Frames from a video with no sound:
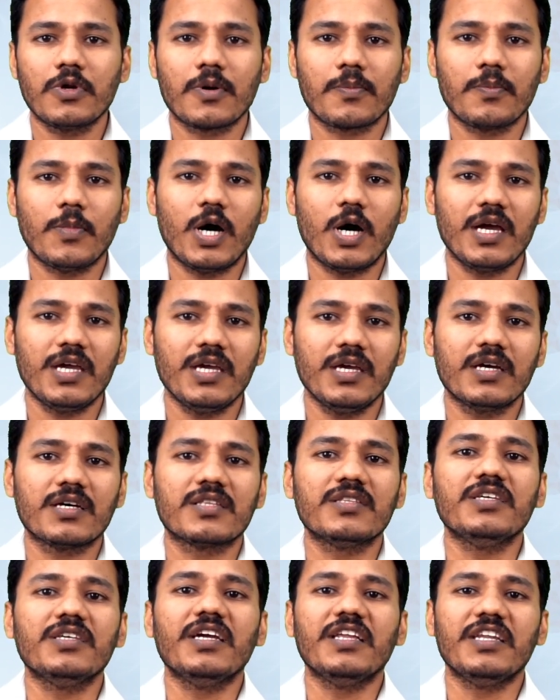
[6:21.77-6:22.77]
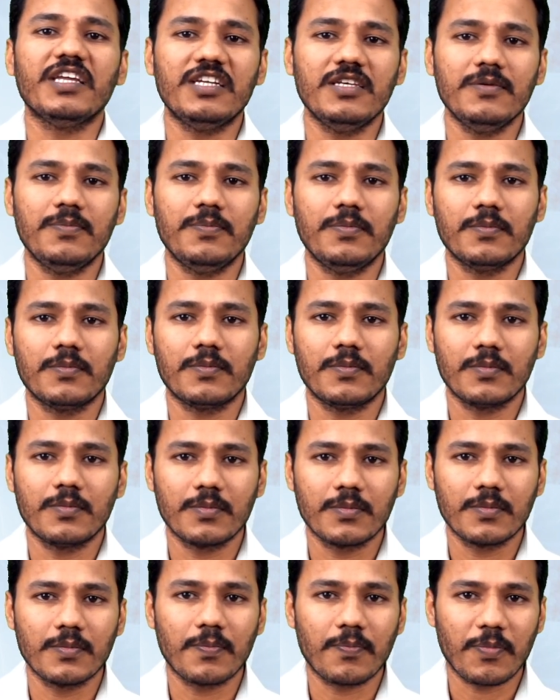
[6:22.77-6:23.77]
by the NAD
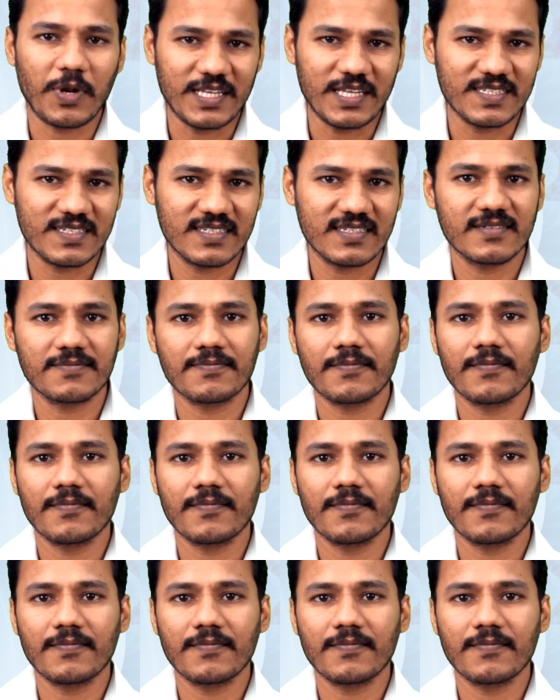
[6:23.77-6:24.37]
plus.